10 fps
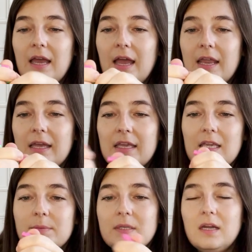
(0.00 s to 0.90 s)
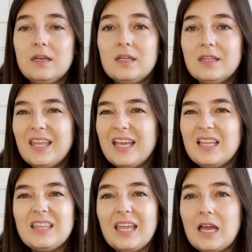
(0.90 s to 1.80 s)
And it keeps, un they,
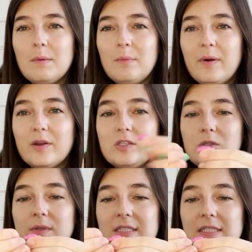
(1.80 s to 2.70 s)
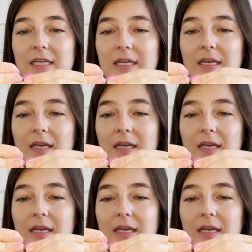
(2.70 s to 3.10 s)
they come apart too easy.